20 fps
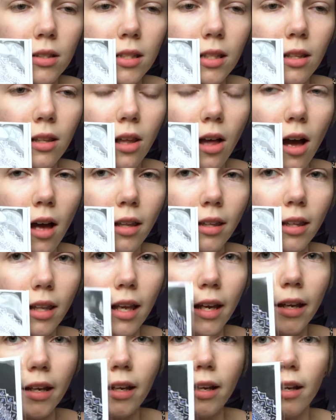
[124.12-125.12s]
lot
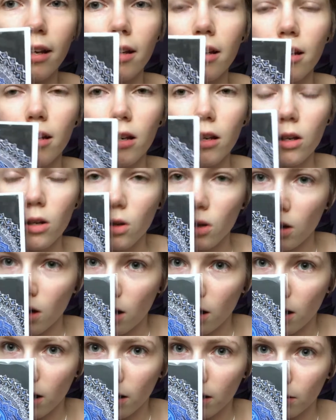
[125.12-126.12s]
like,
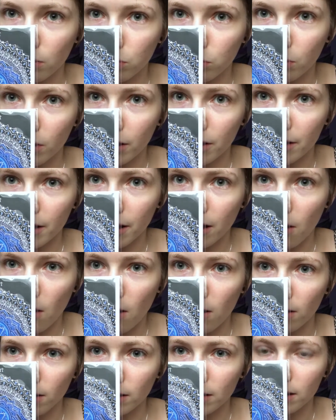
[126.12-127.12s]
what are they
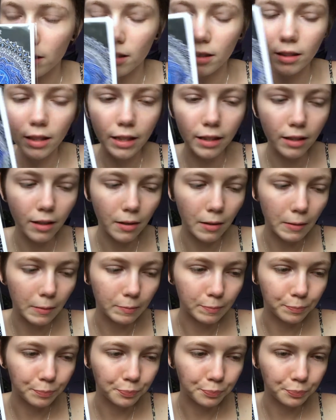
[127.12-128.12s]
called? Like,
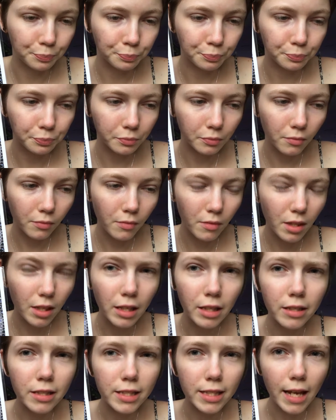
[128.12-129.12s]

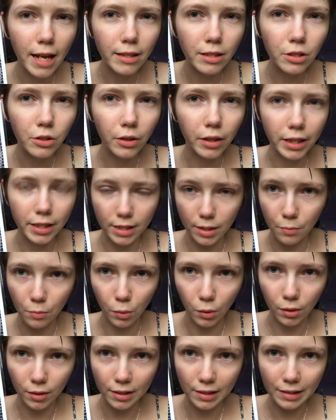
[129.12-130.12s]
Sanskrit
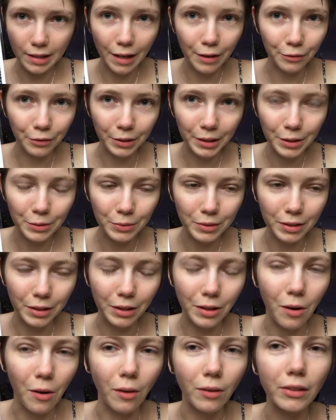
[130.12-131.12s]
symbols. I forget what they're
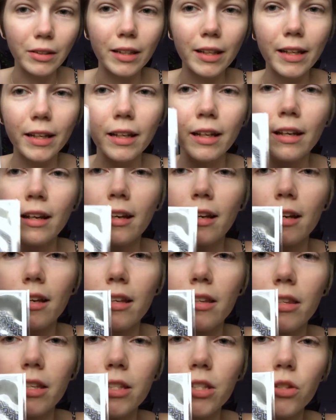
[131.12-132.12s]
called. Like,
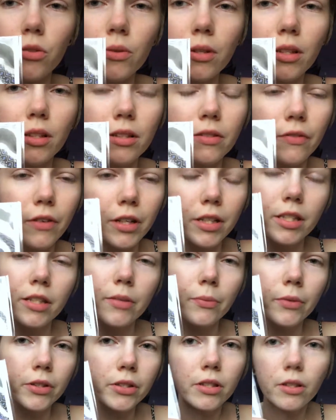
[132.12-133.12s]
this 3 looks very
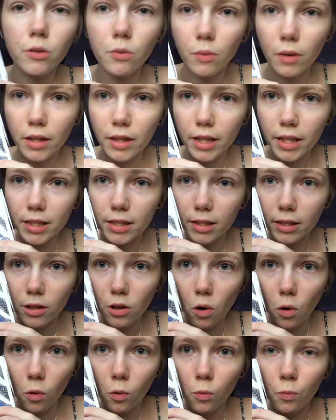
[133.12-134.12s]
similar to the one that's in
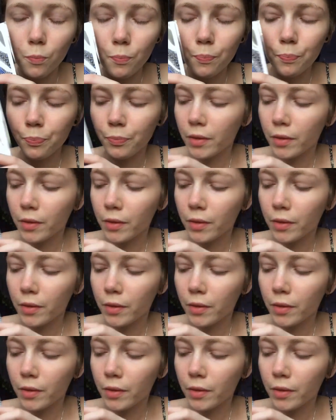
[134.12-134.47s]
Om.